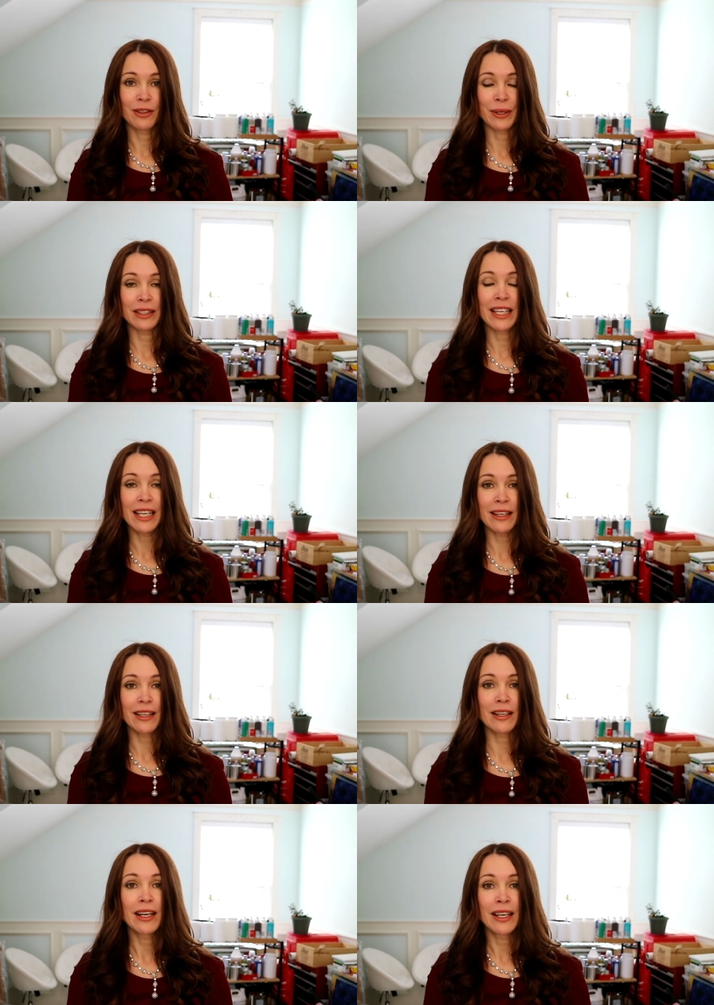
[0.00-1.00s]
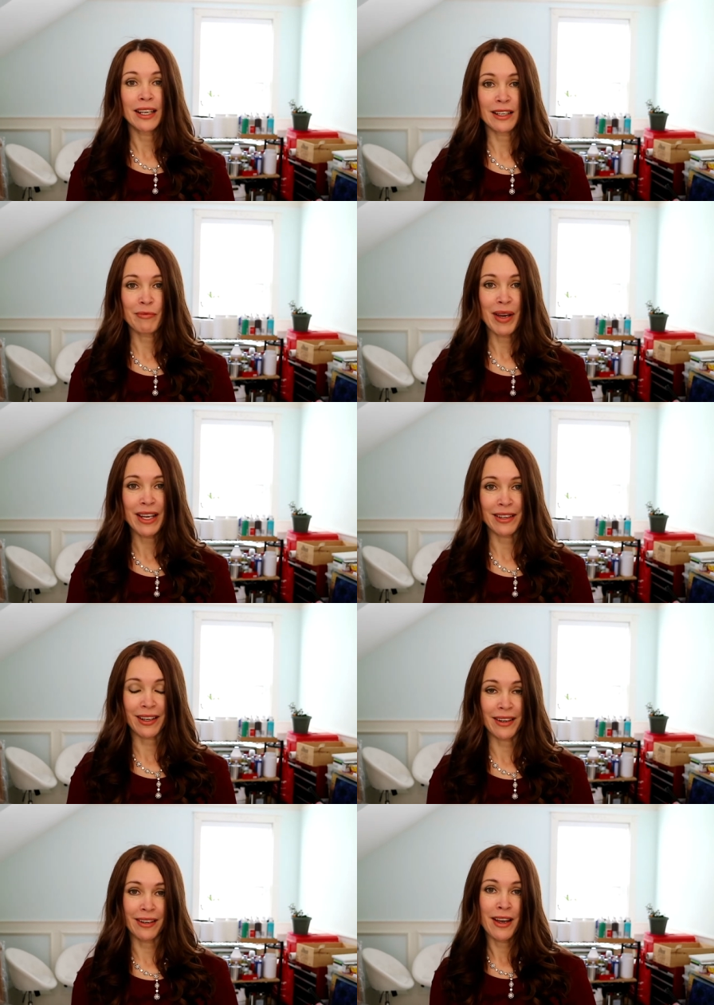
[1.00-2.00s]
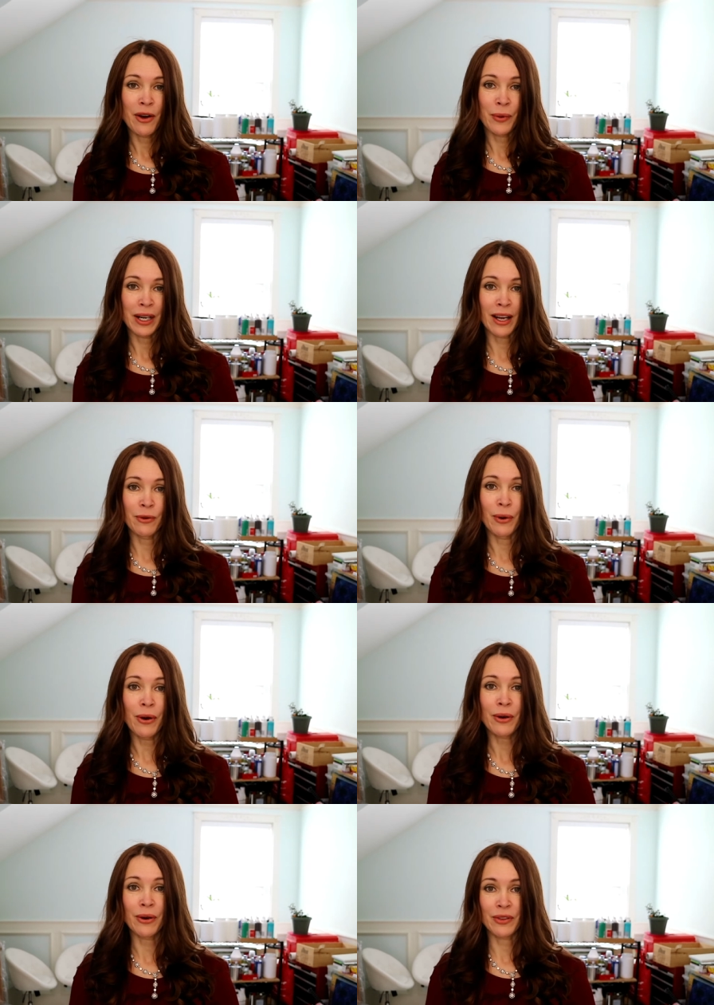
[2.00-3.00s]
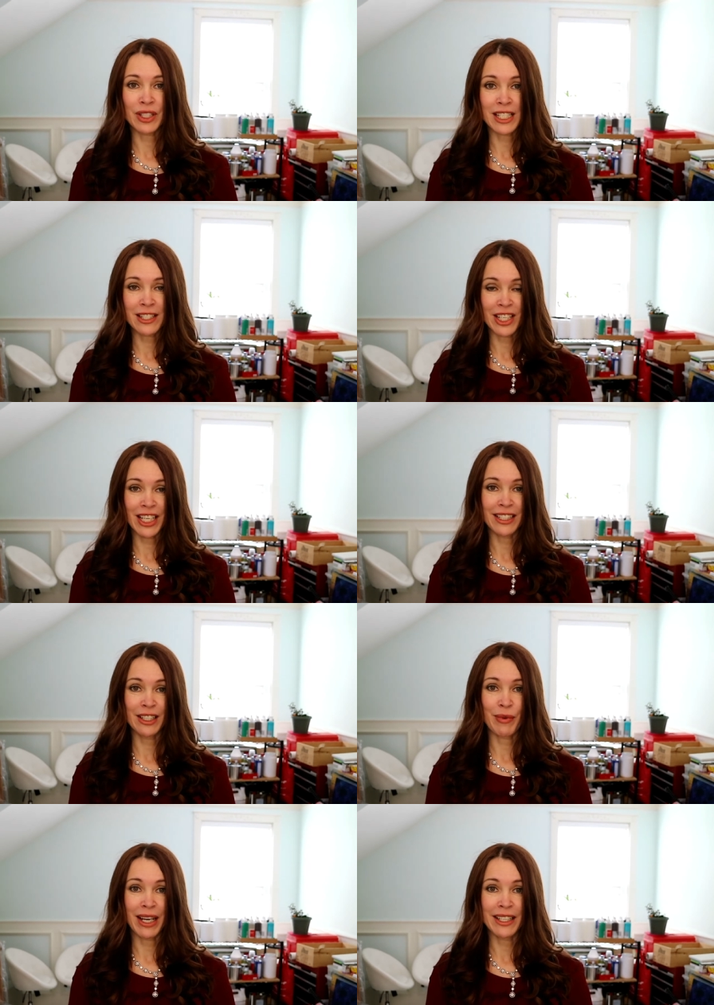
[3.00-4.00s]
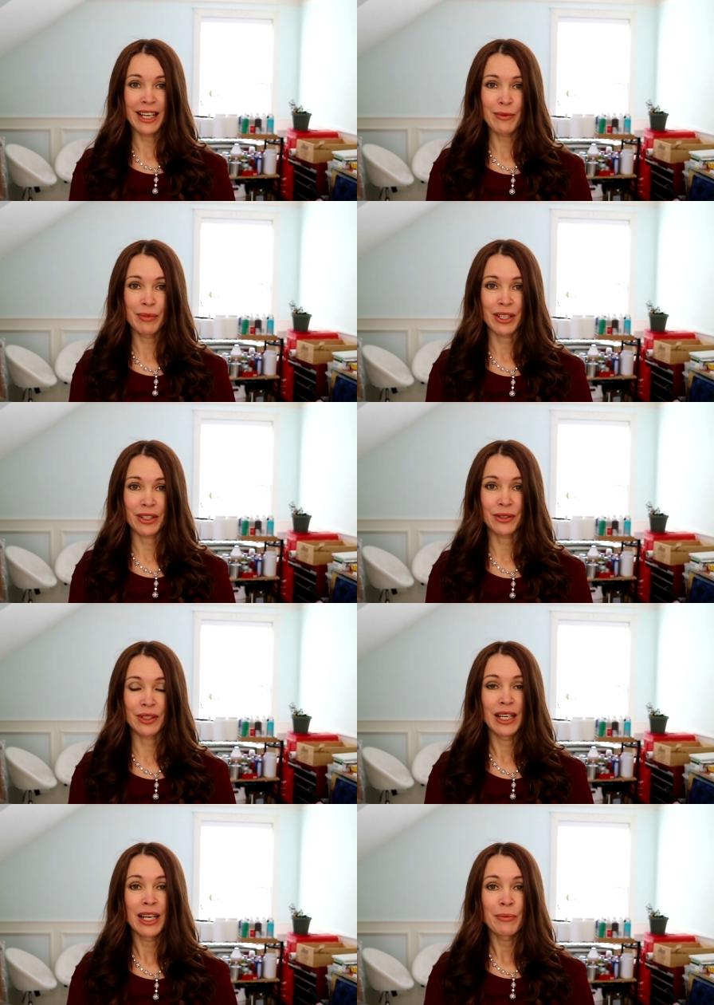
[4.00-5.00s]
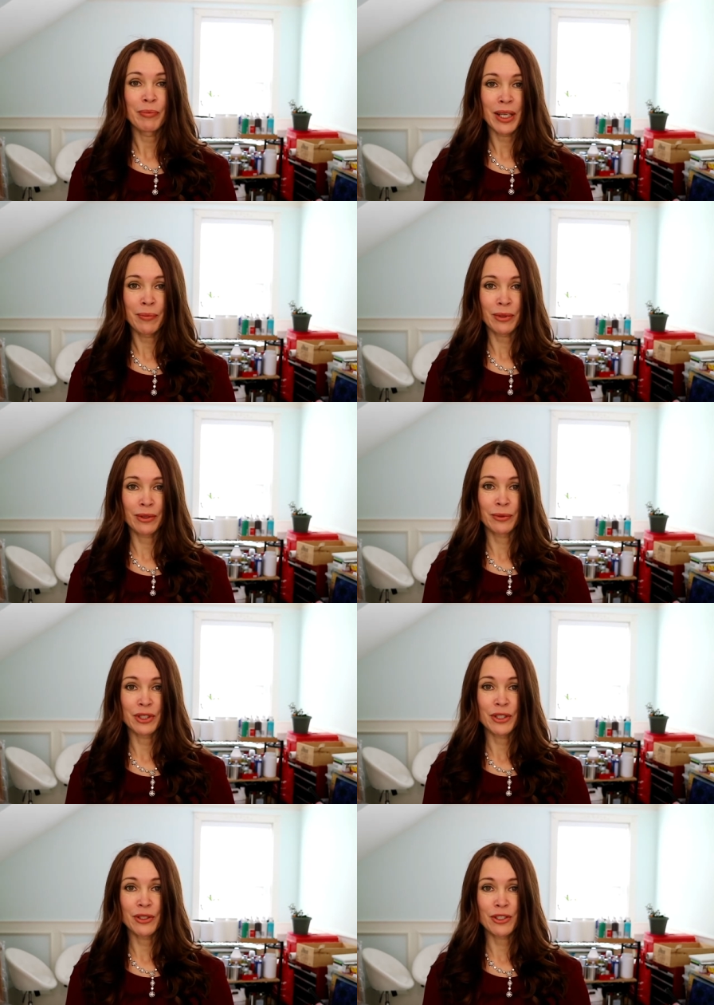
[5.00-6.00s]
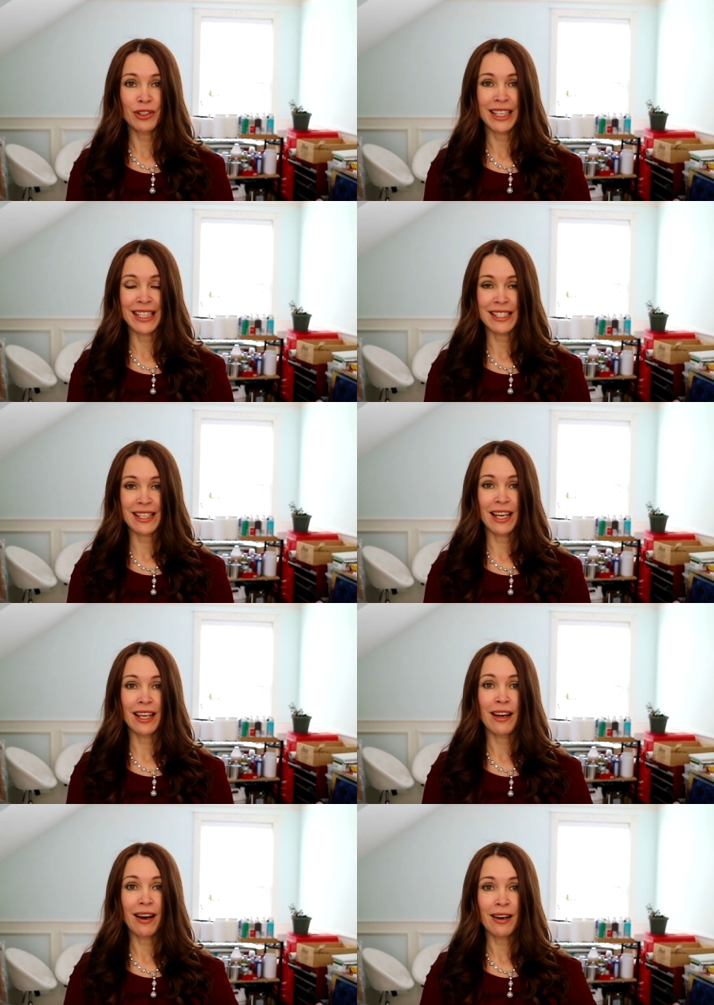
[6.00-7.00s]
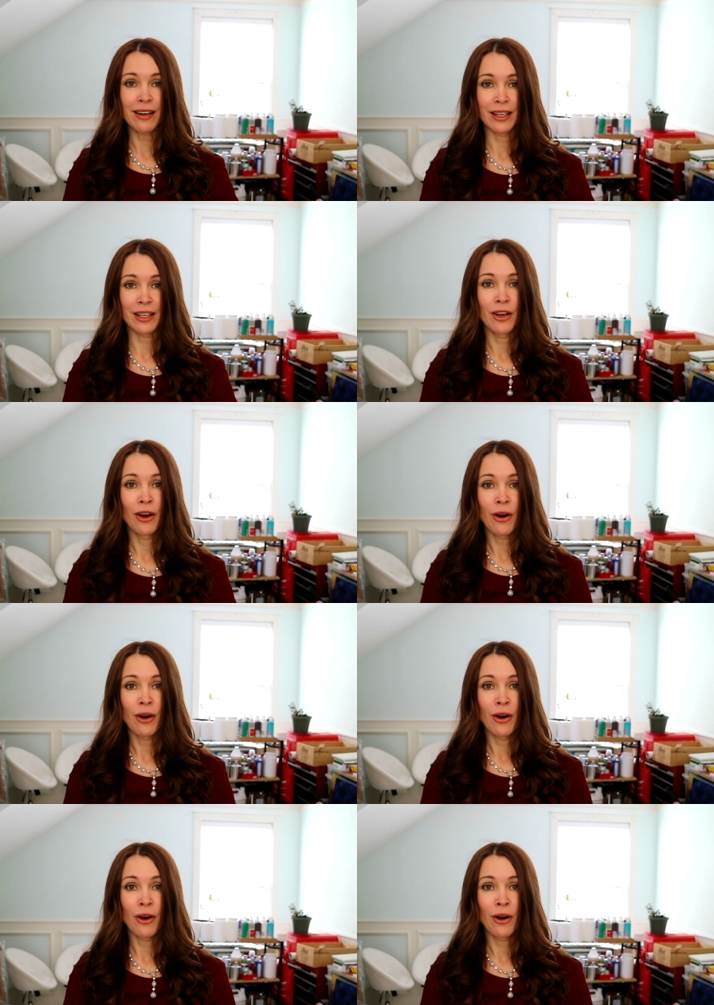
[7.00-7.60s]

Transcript: Well, here in America, when I walk on the street in my neighborhood, people would usually say hi,